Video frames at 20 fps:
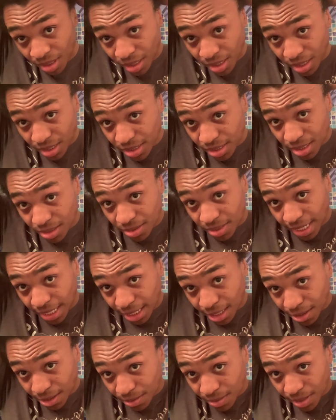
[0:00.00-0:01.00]
So
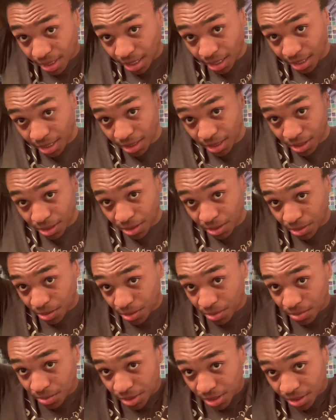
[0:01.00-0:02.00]
now I
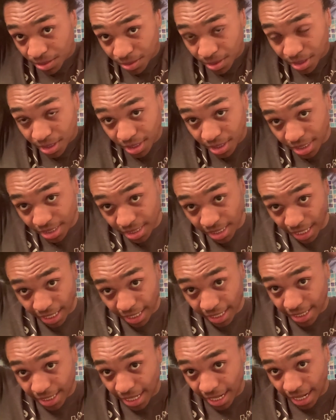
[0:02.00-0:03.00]
am doing the
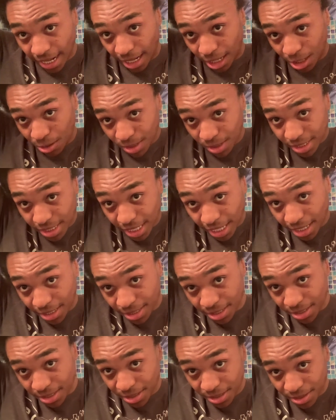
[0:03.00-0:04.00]
side that I always hate
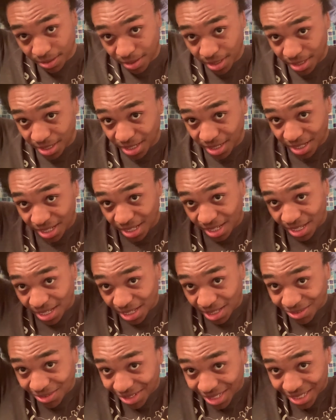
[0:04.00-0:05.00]
to do,
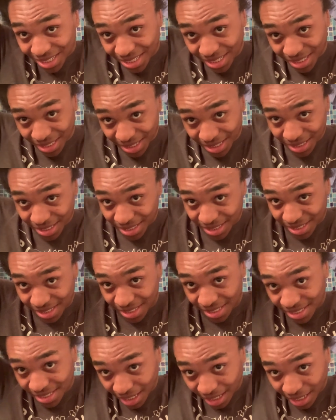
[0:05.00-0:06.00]
which is the
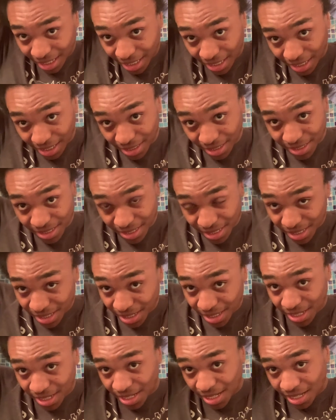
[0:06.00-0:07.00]
sides,
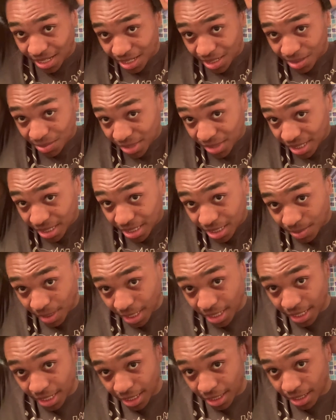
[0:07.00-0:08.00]
because my
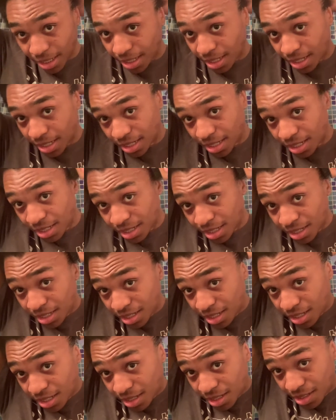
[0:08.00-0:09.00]
hair
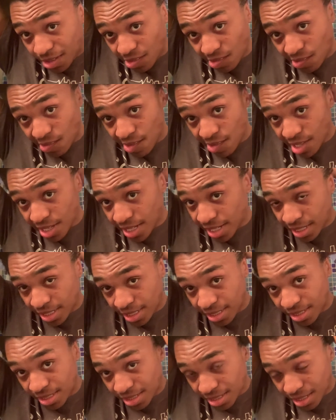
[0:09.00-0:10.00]

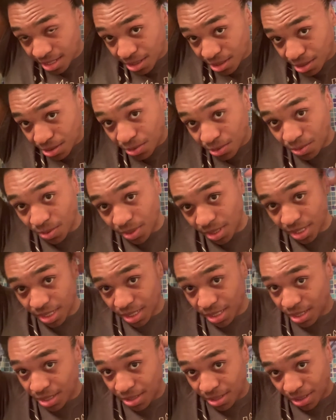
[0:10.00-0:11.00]
is so,
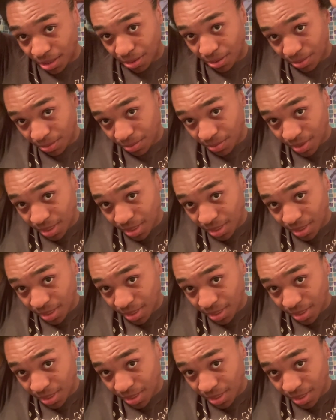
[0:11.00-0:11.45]
you know,